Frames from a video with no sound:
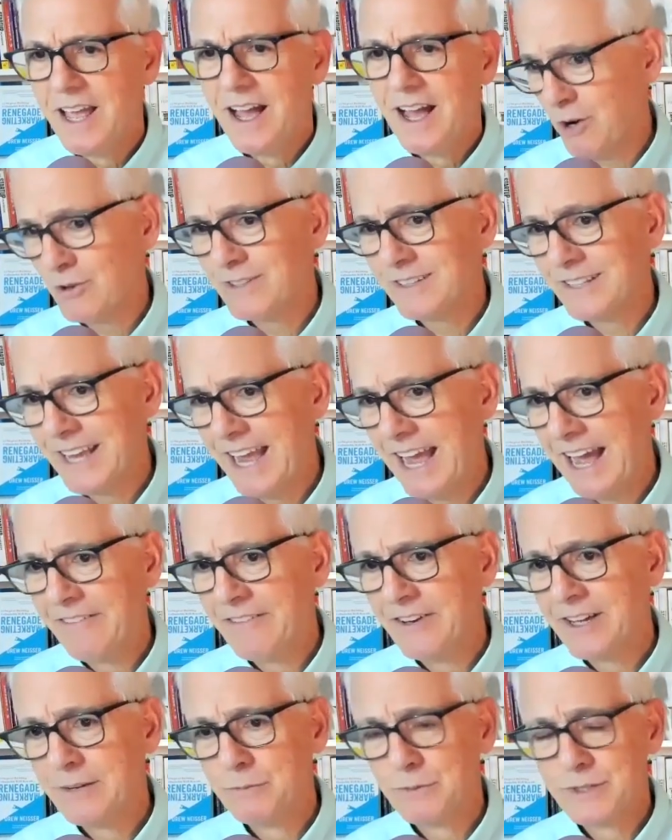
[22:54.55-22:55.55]
currently
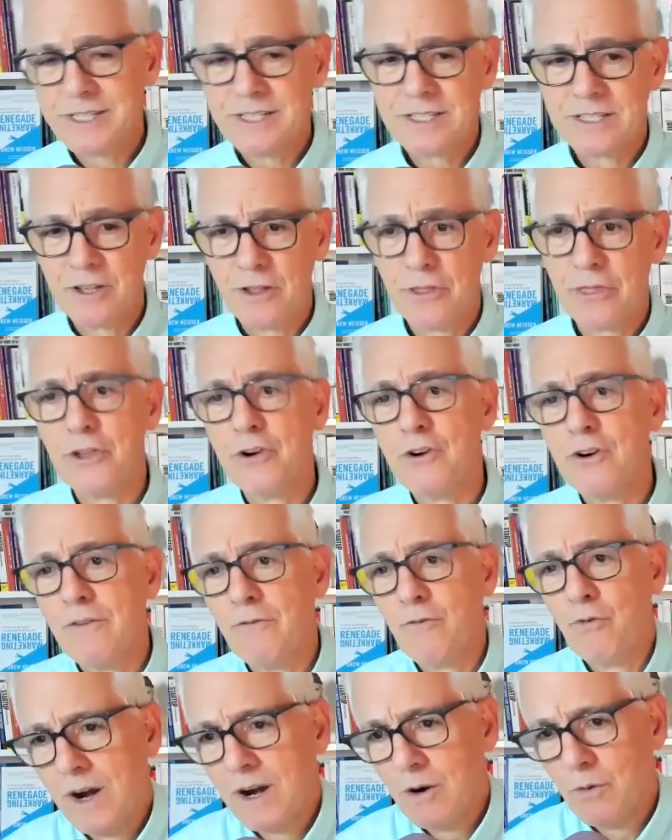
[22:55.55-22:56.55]
have it, which is a third
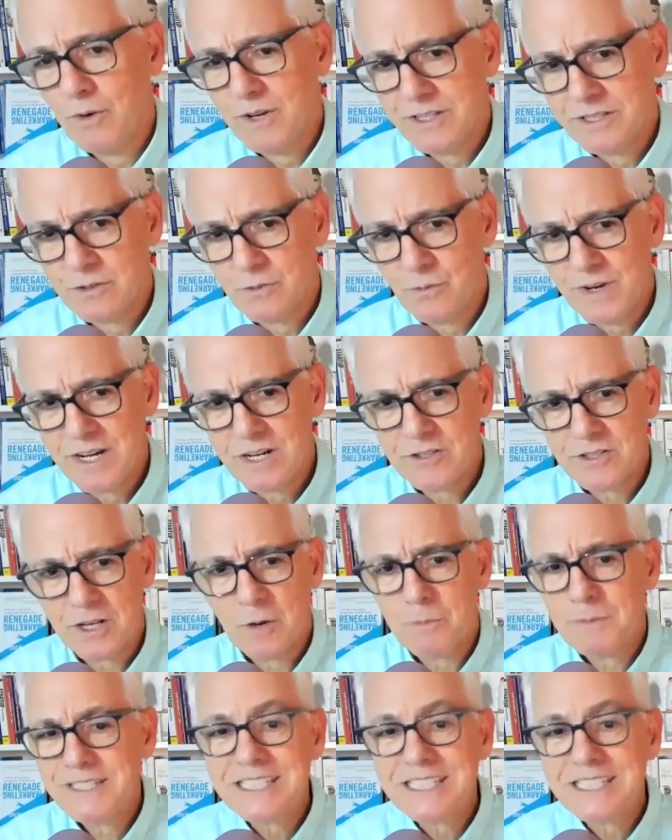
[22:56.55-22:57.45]
of where it was three years ago.